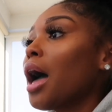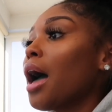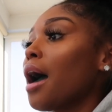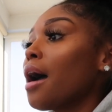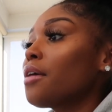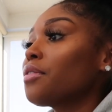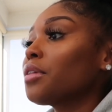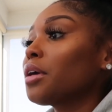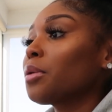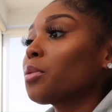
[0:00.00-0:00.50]

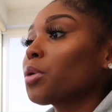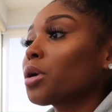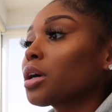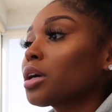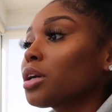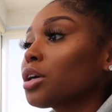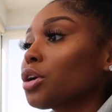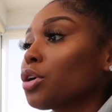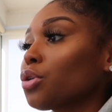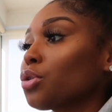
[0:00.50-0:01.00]
and then we're
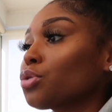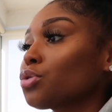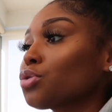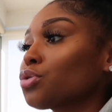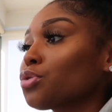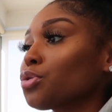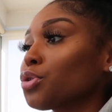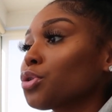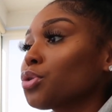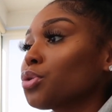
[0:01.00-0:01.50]
gonna go
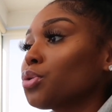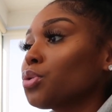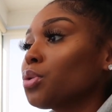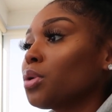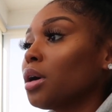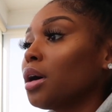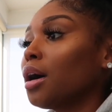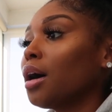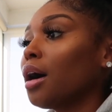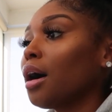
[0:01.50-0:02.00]

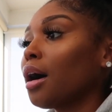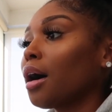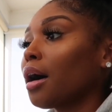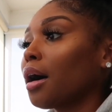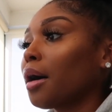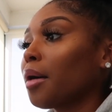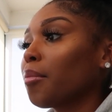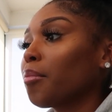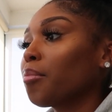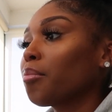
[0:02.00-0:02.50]
through
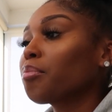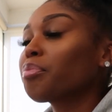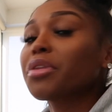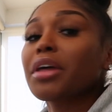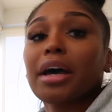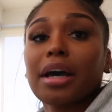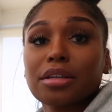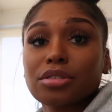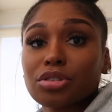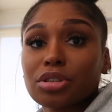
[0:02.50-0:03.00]
the
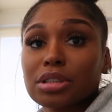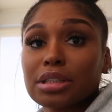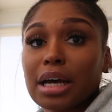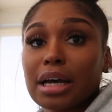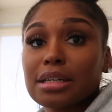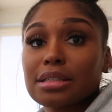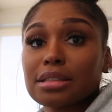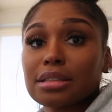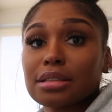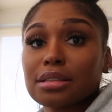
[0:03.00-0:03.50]

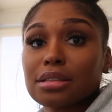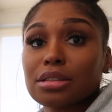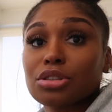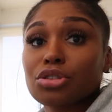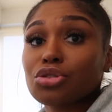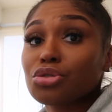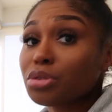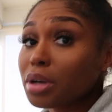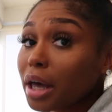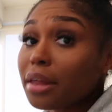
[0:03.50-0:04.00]
exercises
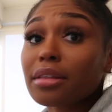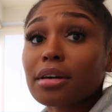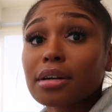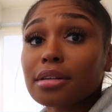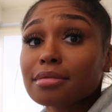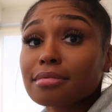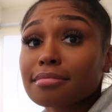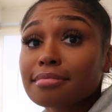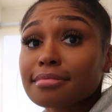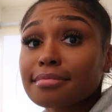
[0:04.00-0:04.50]

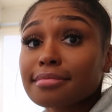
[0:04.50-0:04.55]
together.